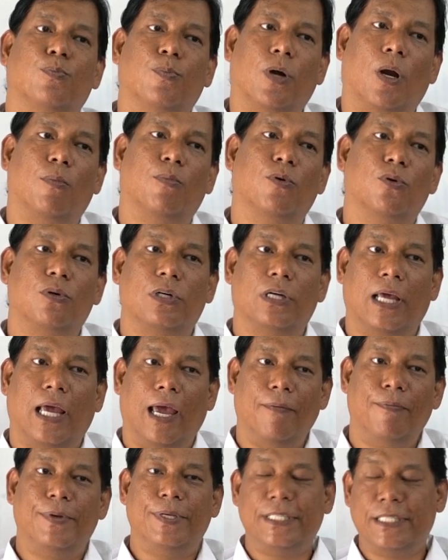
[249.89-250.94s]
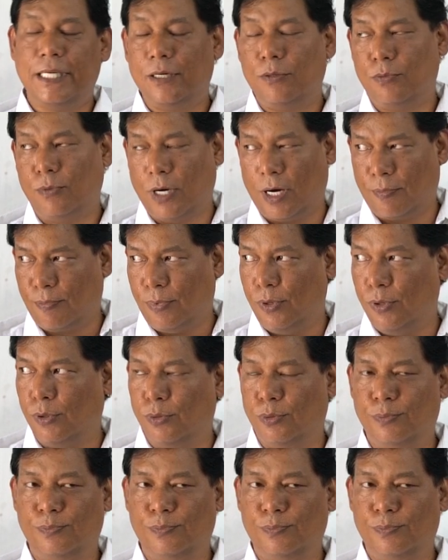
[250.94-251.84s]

promote efficient workflow.